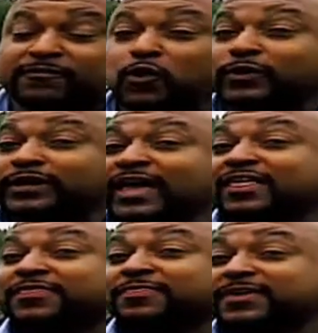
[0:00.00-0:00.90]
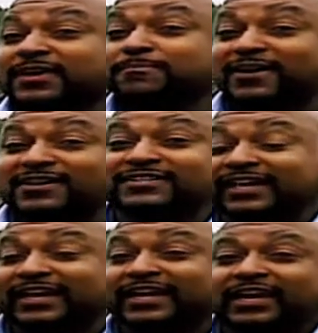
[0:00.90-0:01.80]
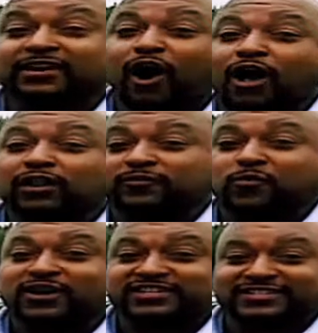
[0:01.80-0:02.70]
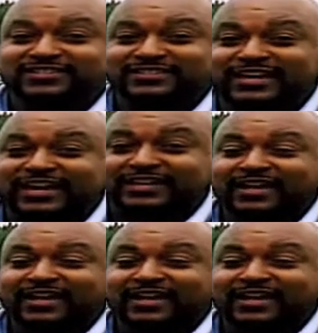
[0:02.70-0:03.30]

voted the best lake in all of Washington State.